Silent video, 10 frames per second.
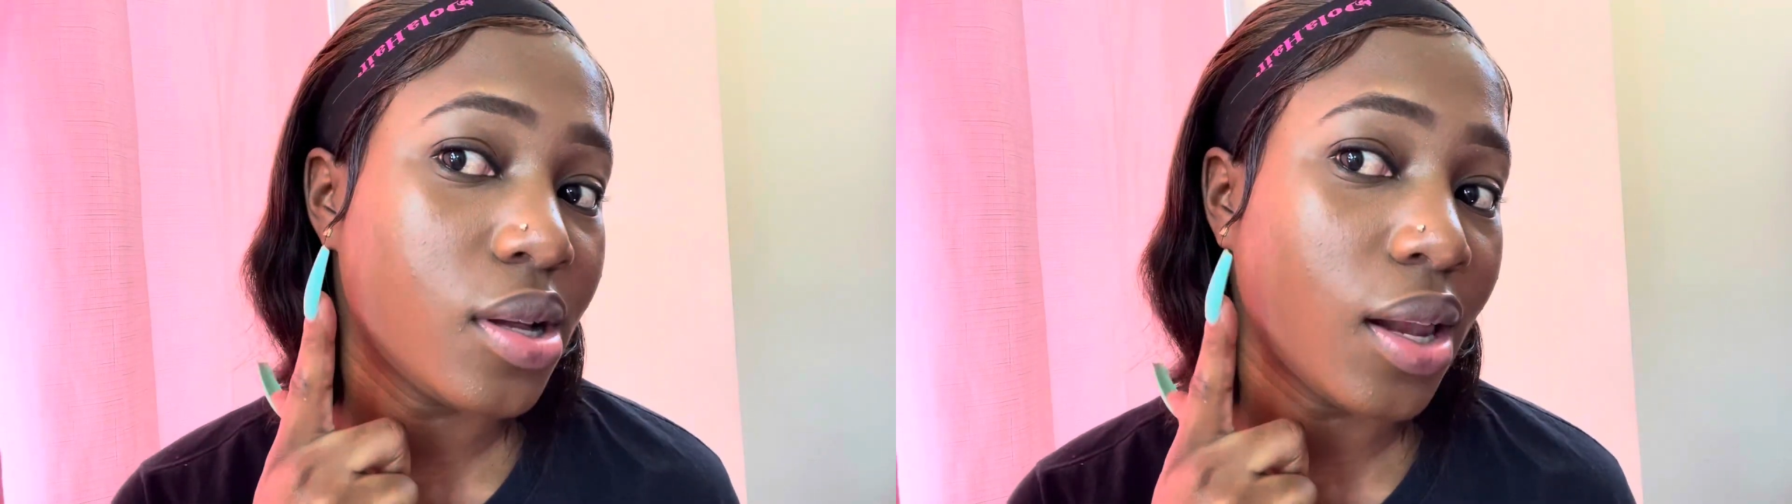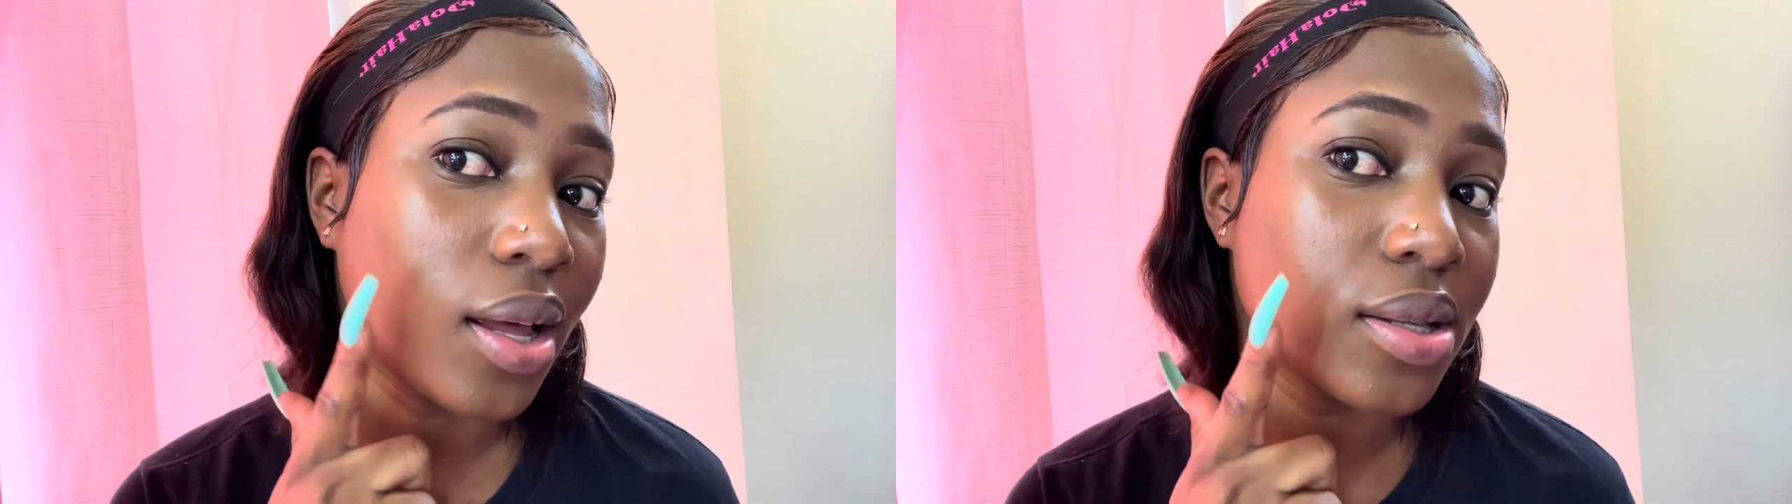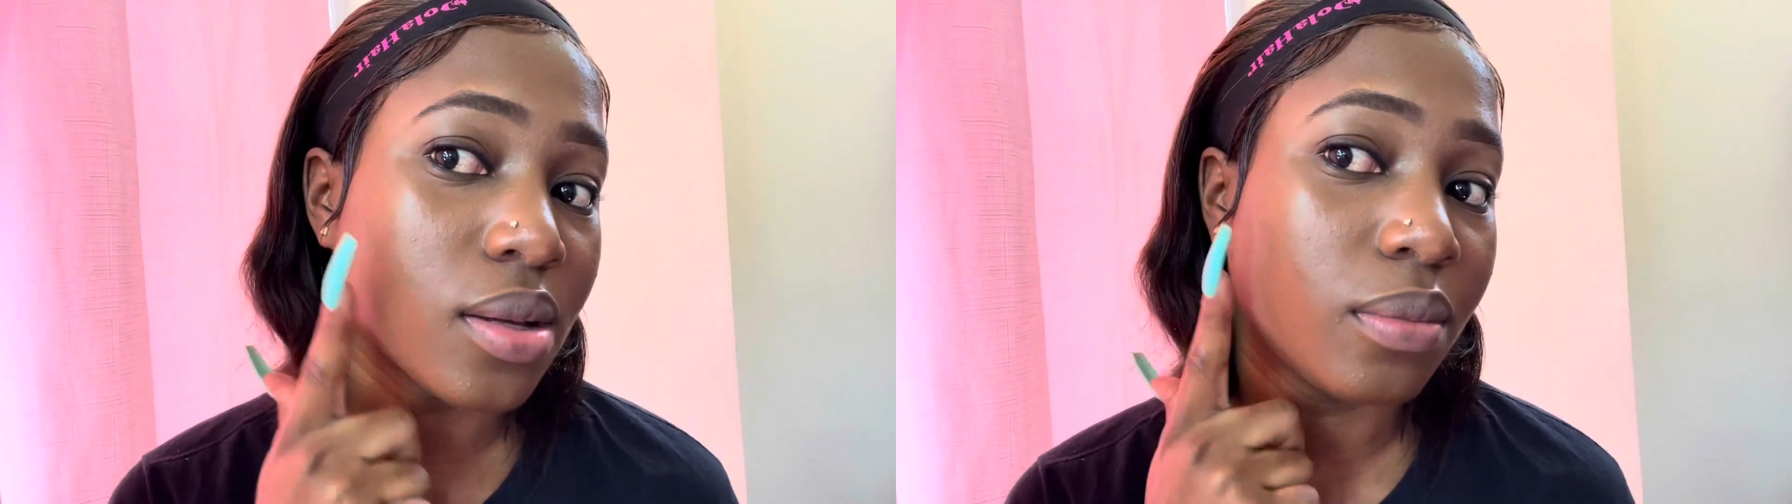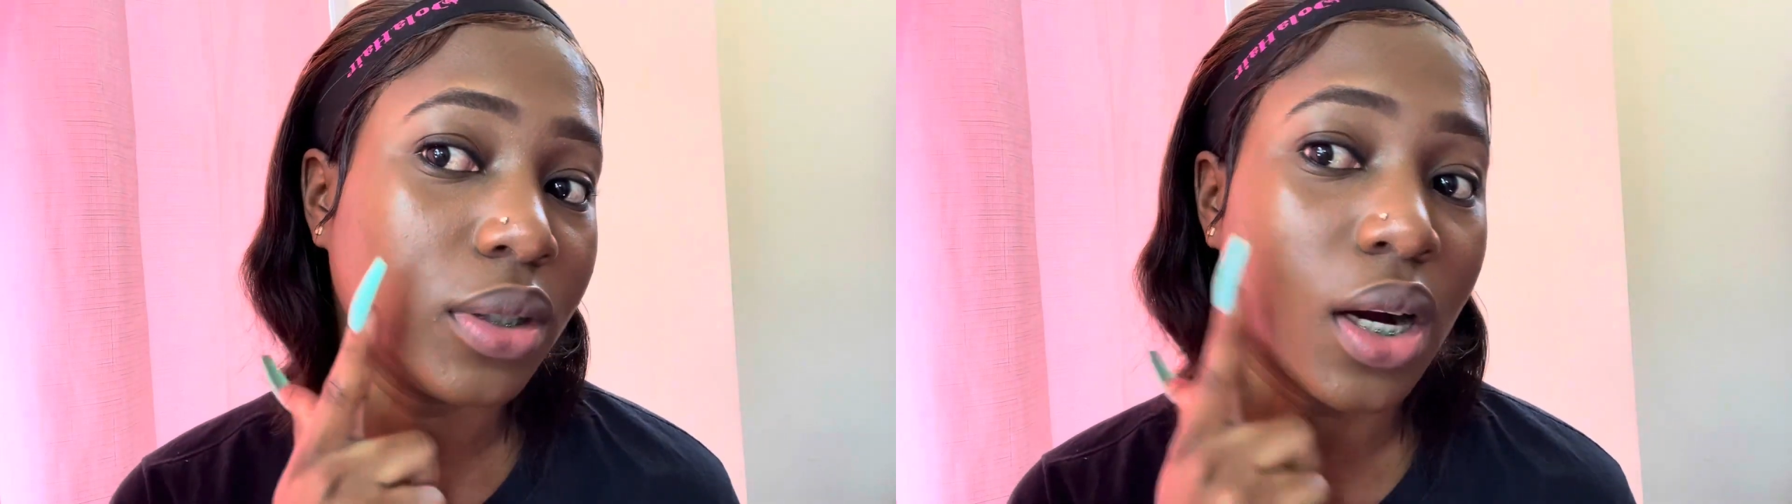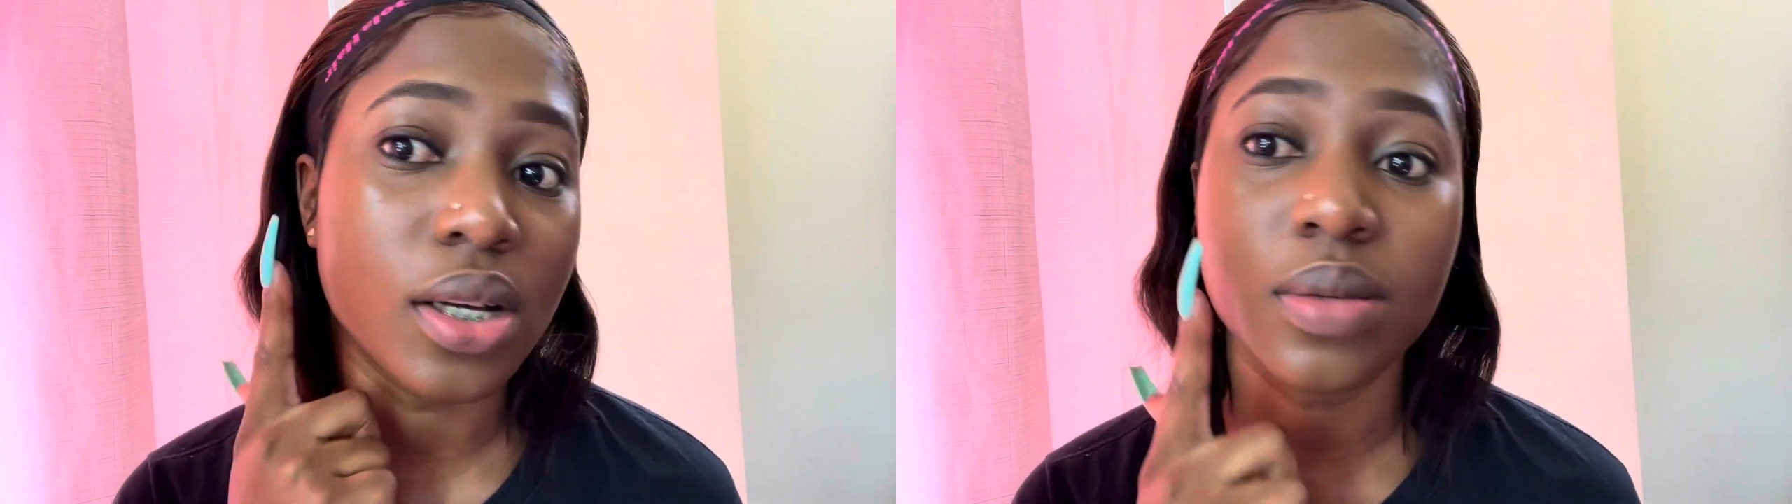like some
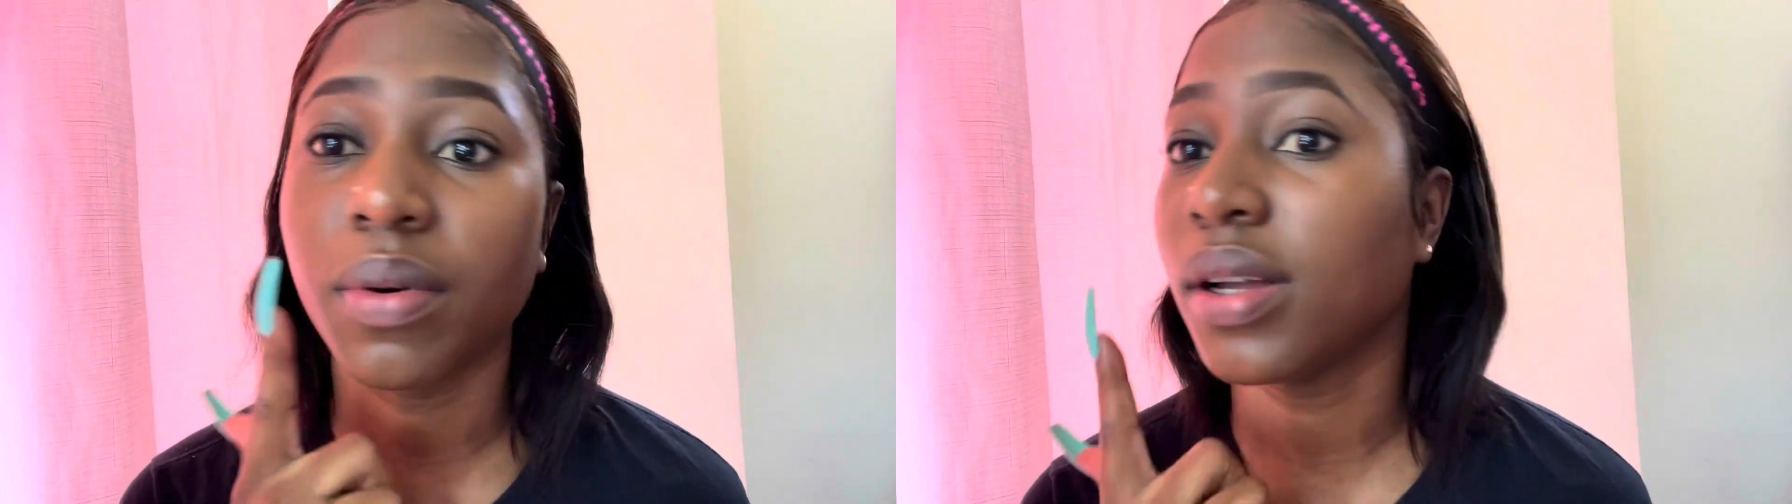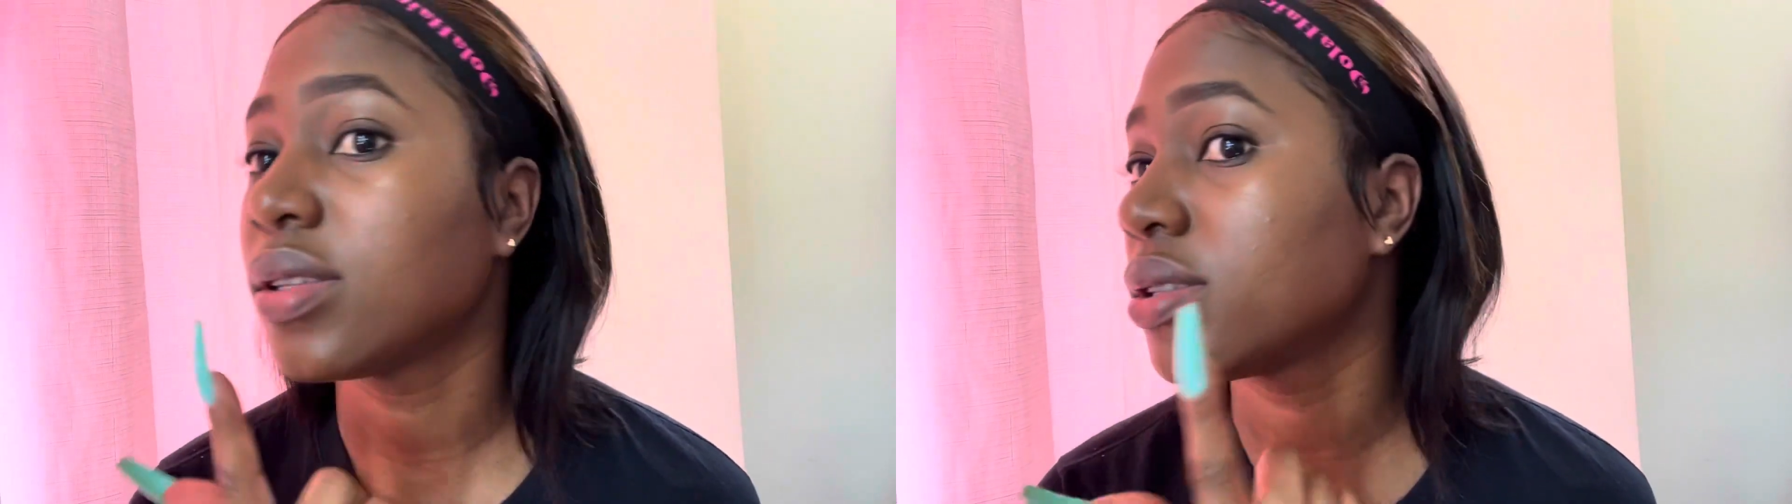dark spots